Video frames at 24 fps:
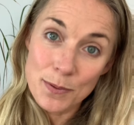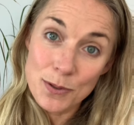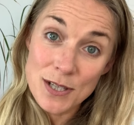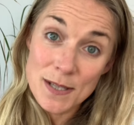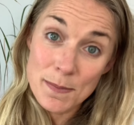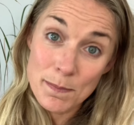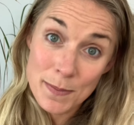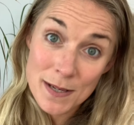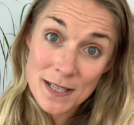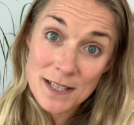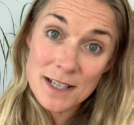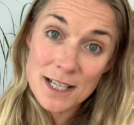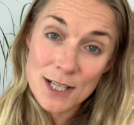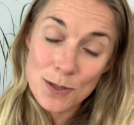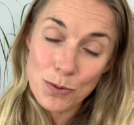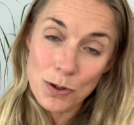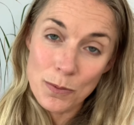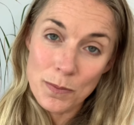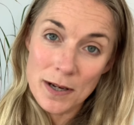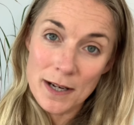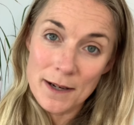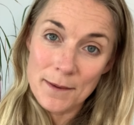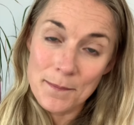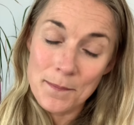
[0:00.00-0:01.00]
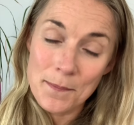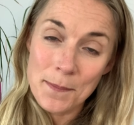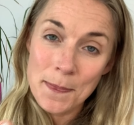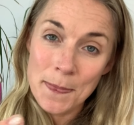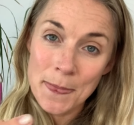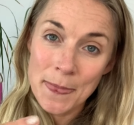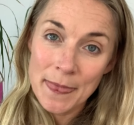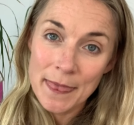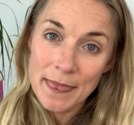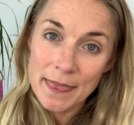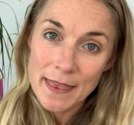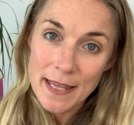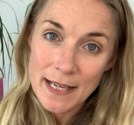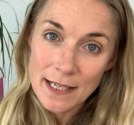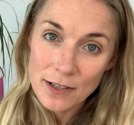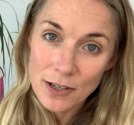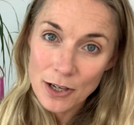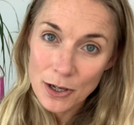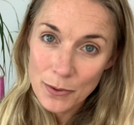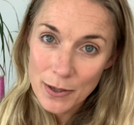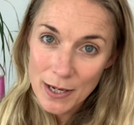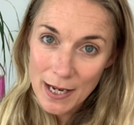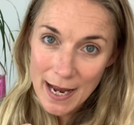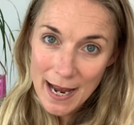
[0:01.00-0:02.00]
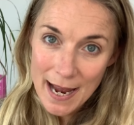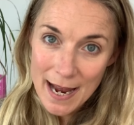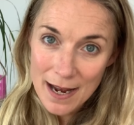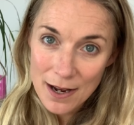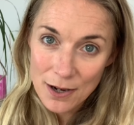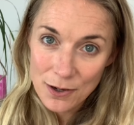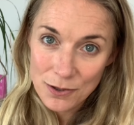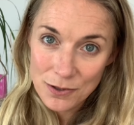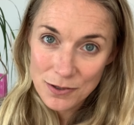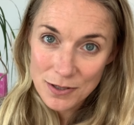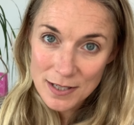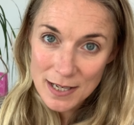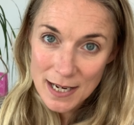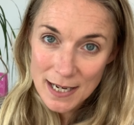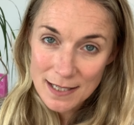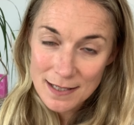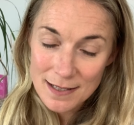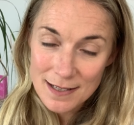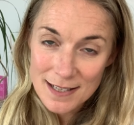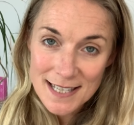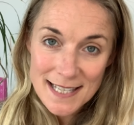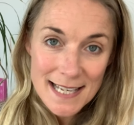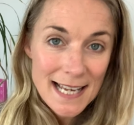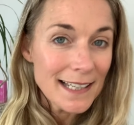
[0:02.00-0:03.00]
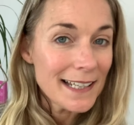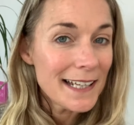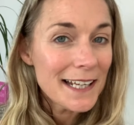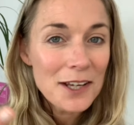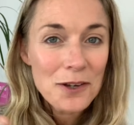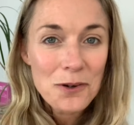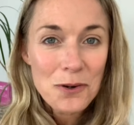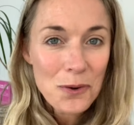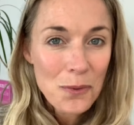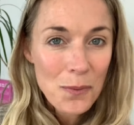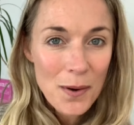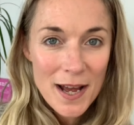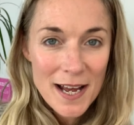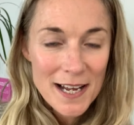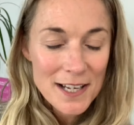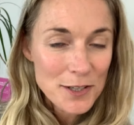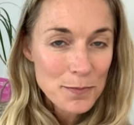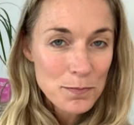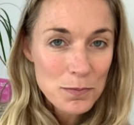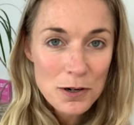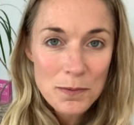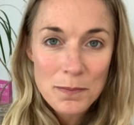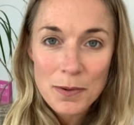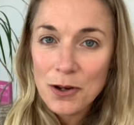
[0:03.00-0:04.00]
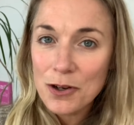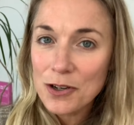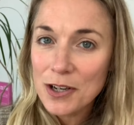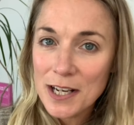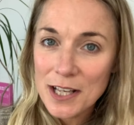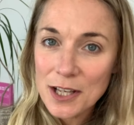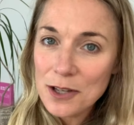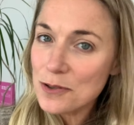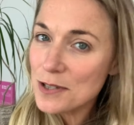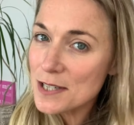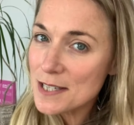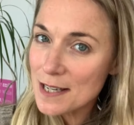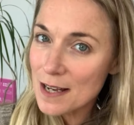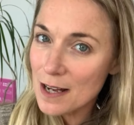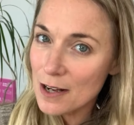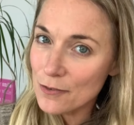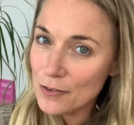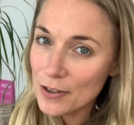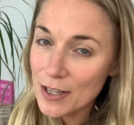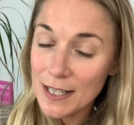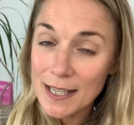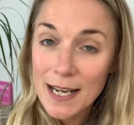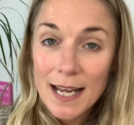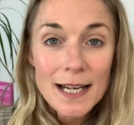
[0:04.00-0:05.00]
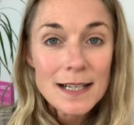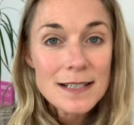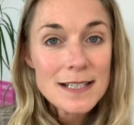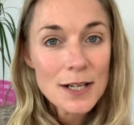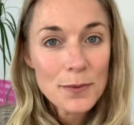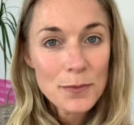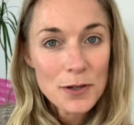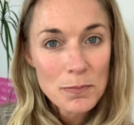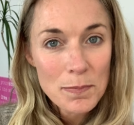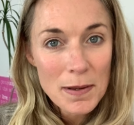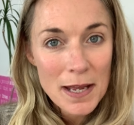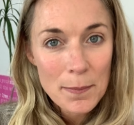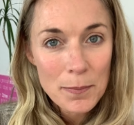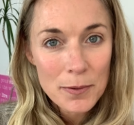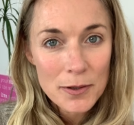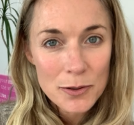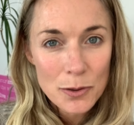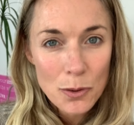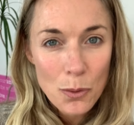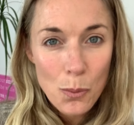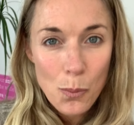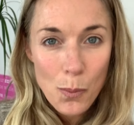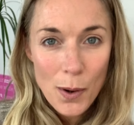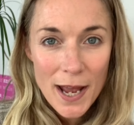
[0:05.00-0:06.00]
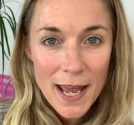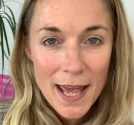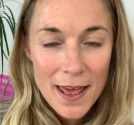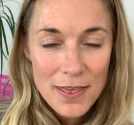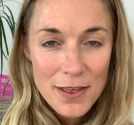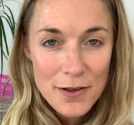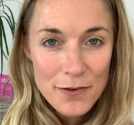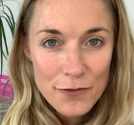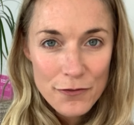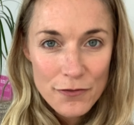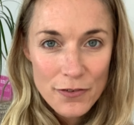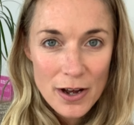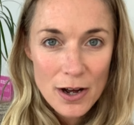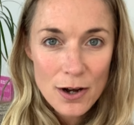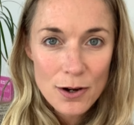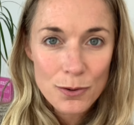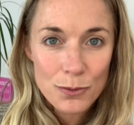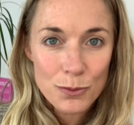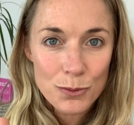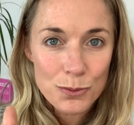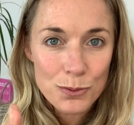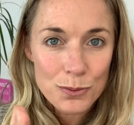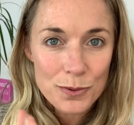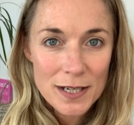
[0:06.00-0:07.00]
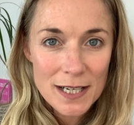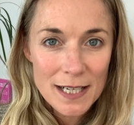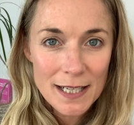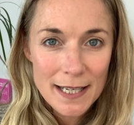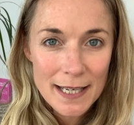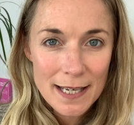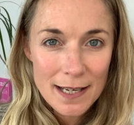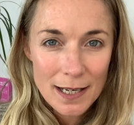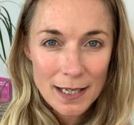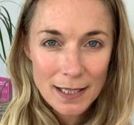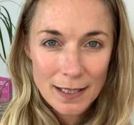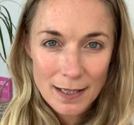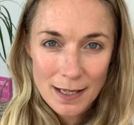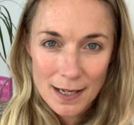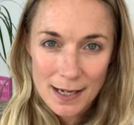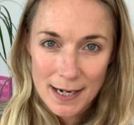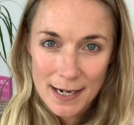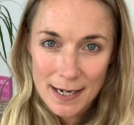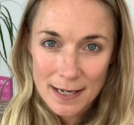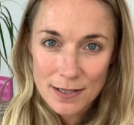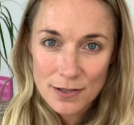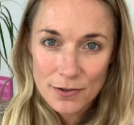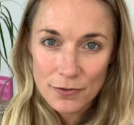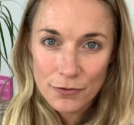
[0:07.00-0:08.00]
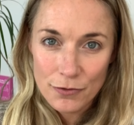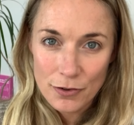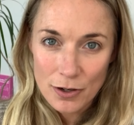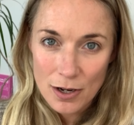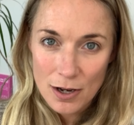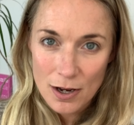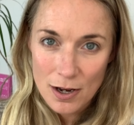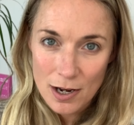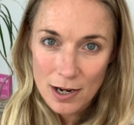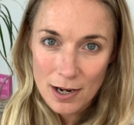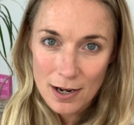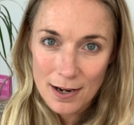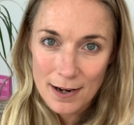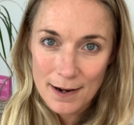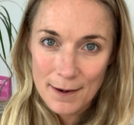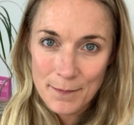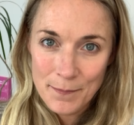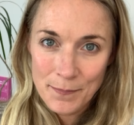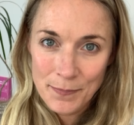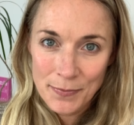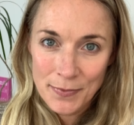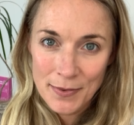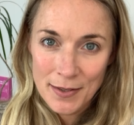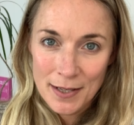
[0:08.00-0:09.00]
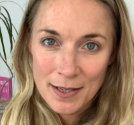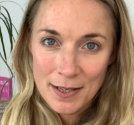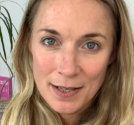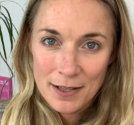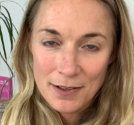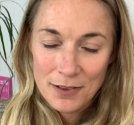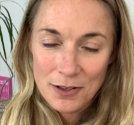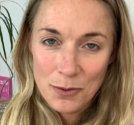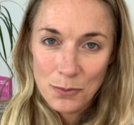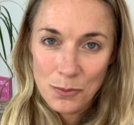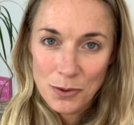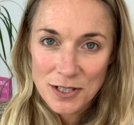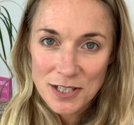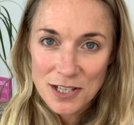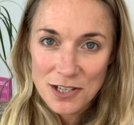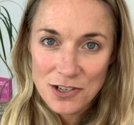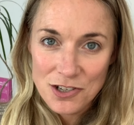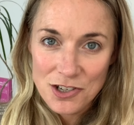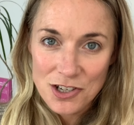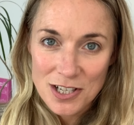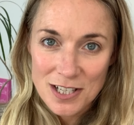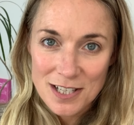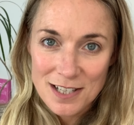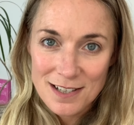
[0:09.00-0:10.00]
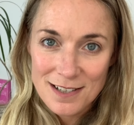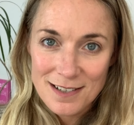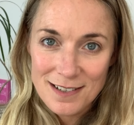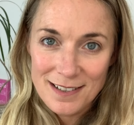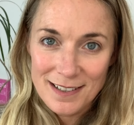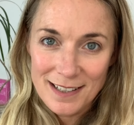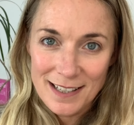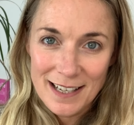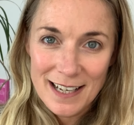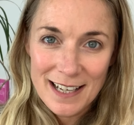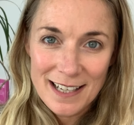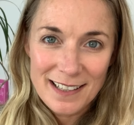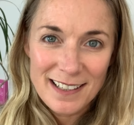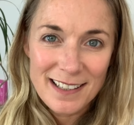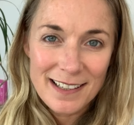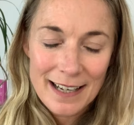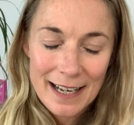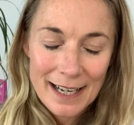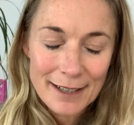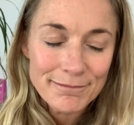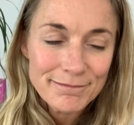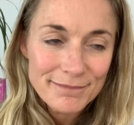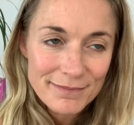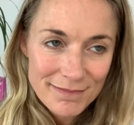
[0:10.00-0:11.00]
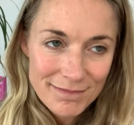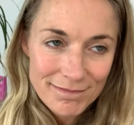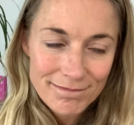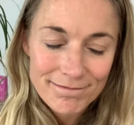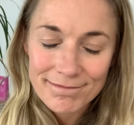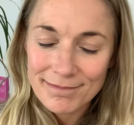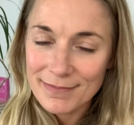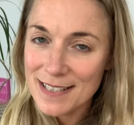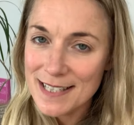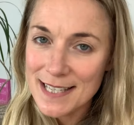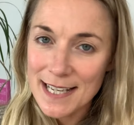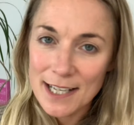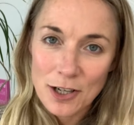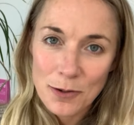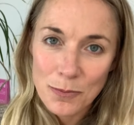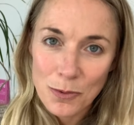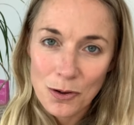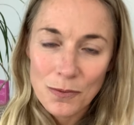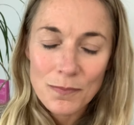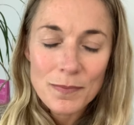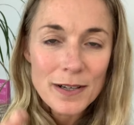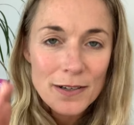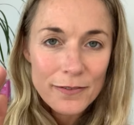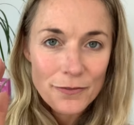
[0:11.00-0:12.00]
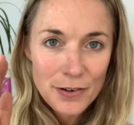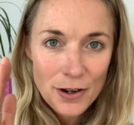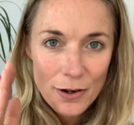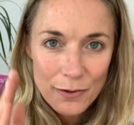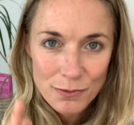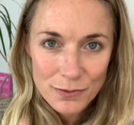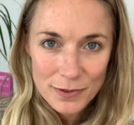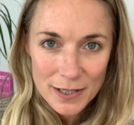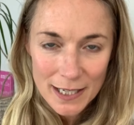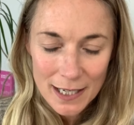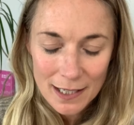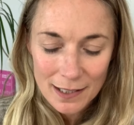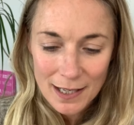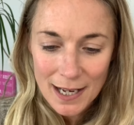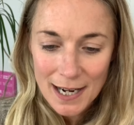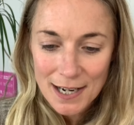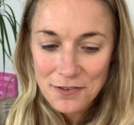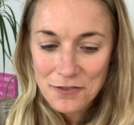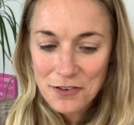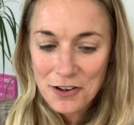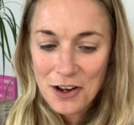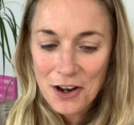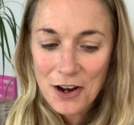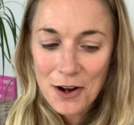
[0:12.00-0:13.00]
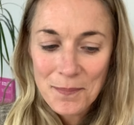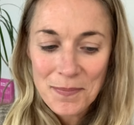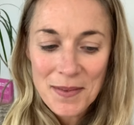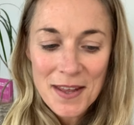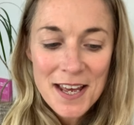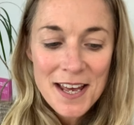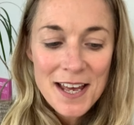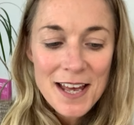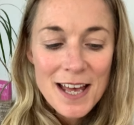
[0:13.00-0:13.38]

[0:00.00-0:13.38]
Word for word: a businesswoman then going out and selling your wares, promoting yourself, connecting with people in a way that felt really aligned for her. That wasn't just, yeah, yeah say no more. It felt really aligned for her.